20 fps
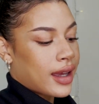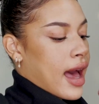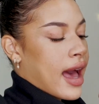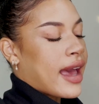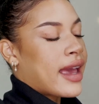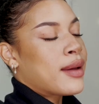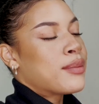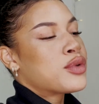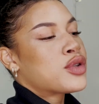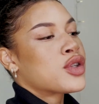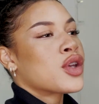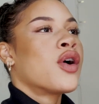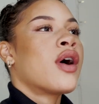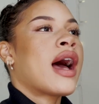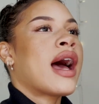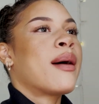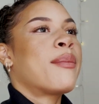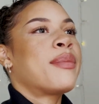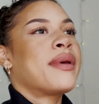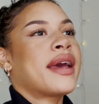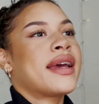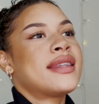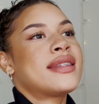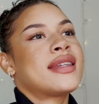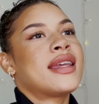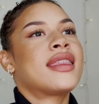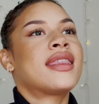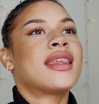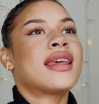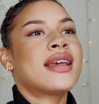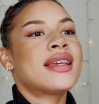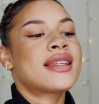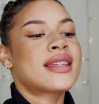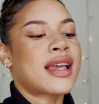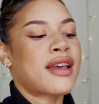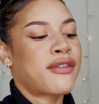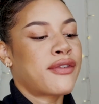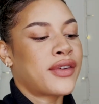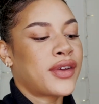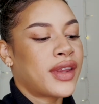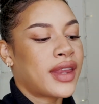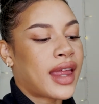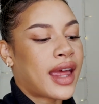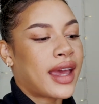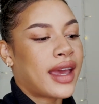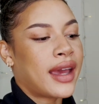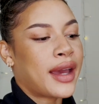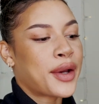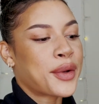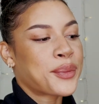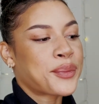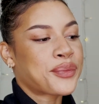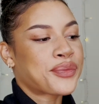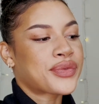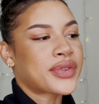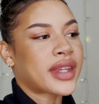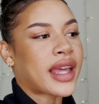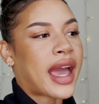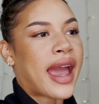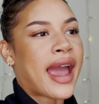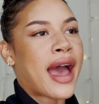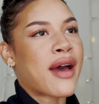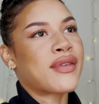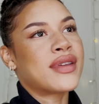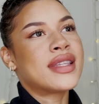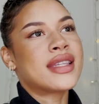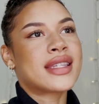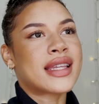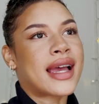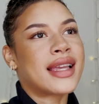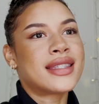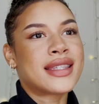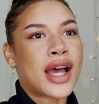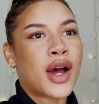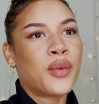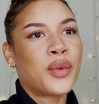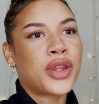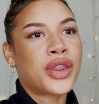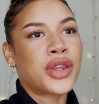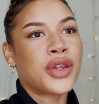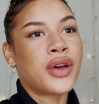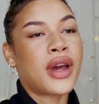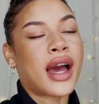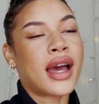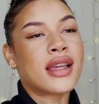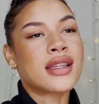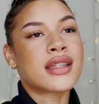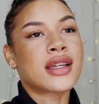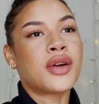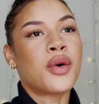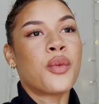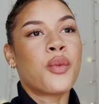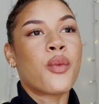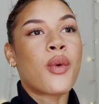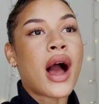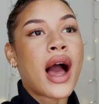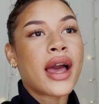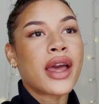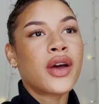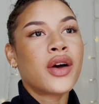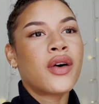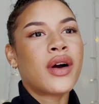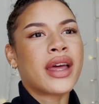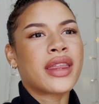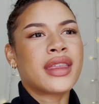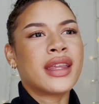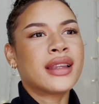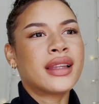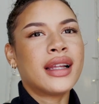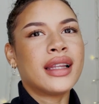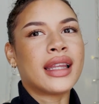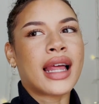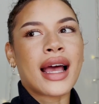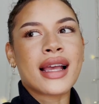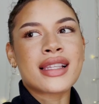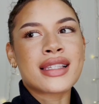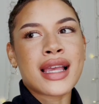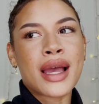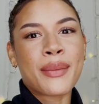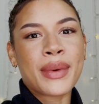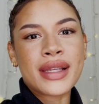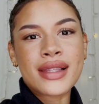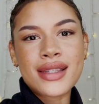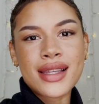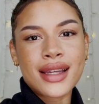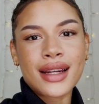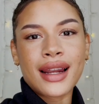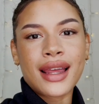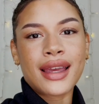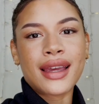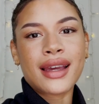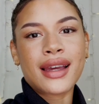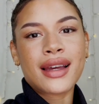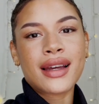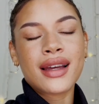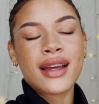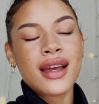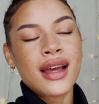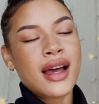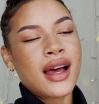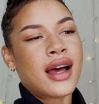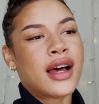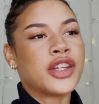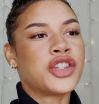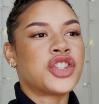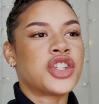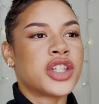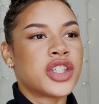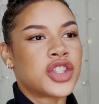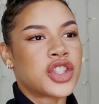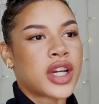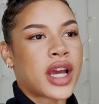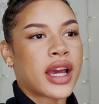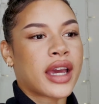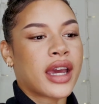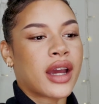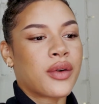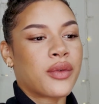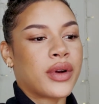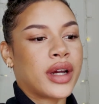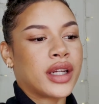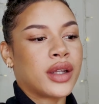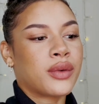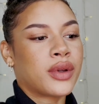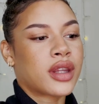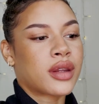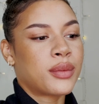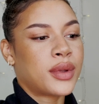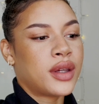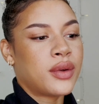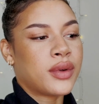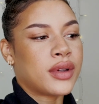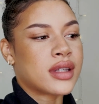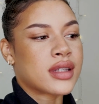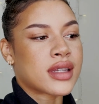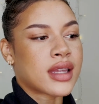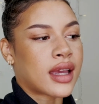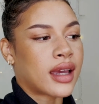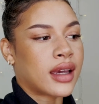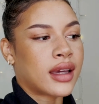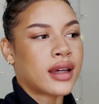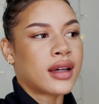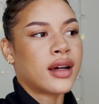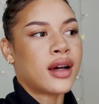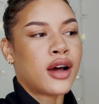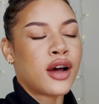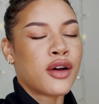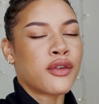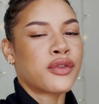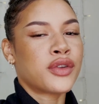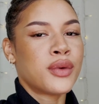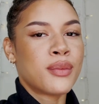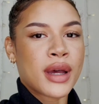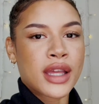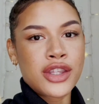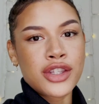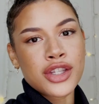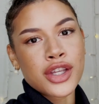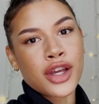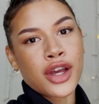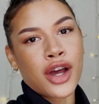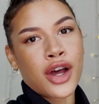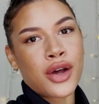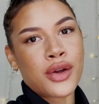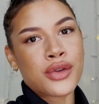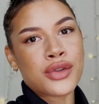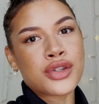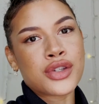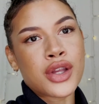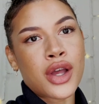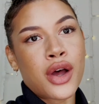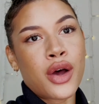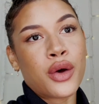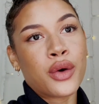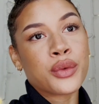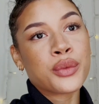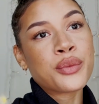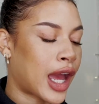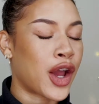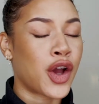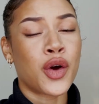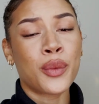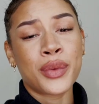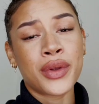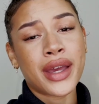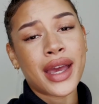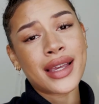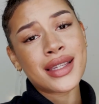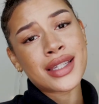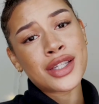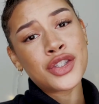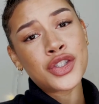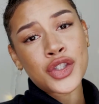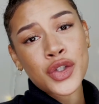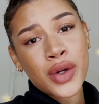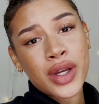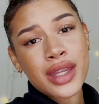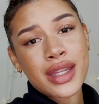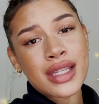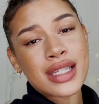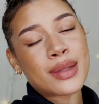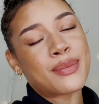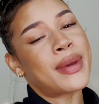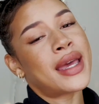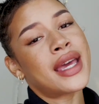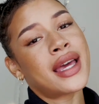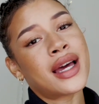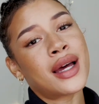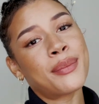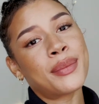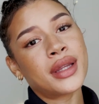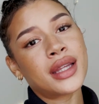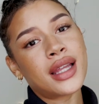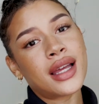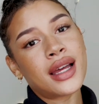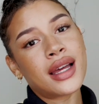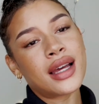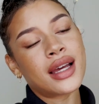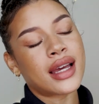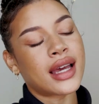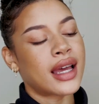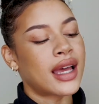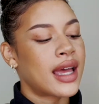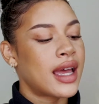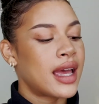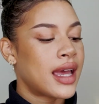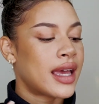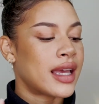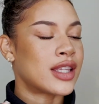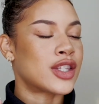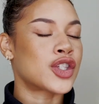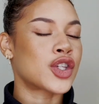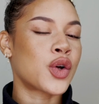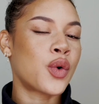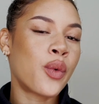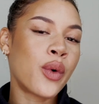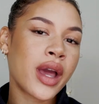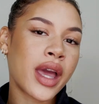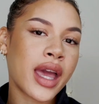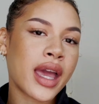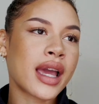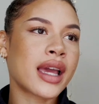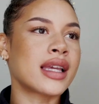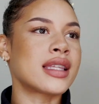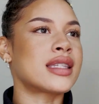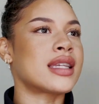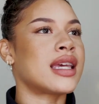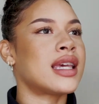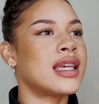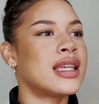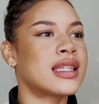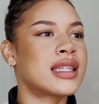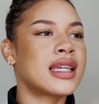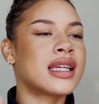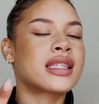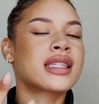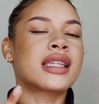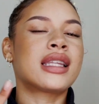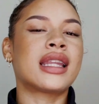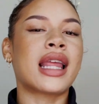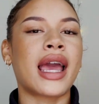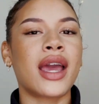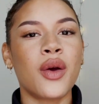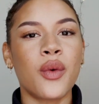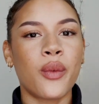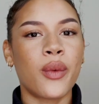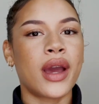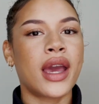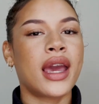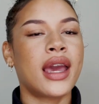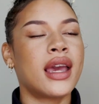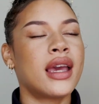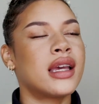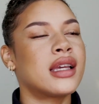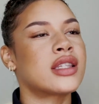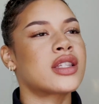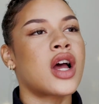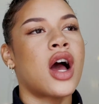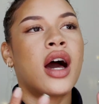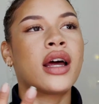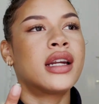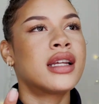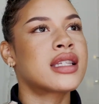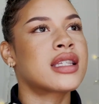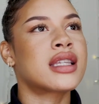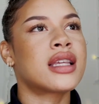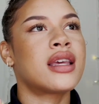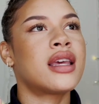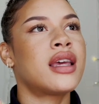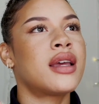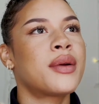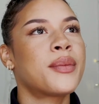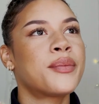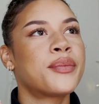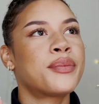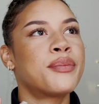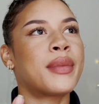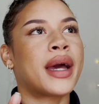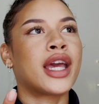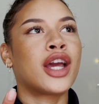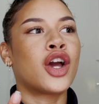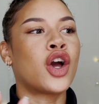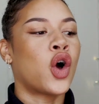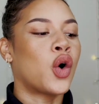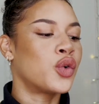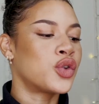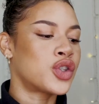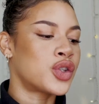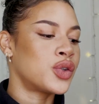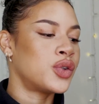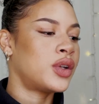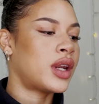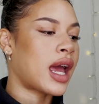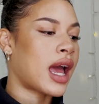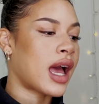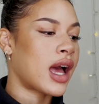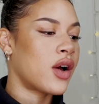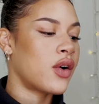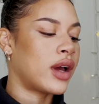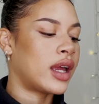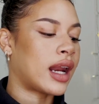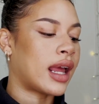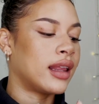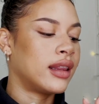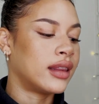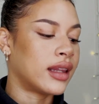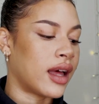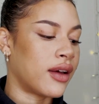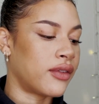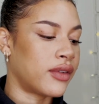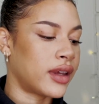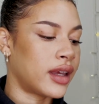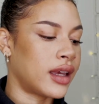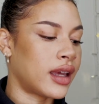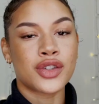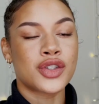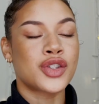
I am so happy I did this. I feel like I haven't sat down with you guys in a while. I think the last time I did like a chit chat get ready with me was like a few months ago. So I hope you guys enjoy this makeup look. It's quick, it's easy, it's lightweight. It's honestly my go-to now and I love it.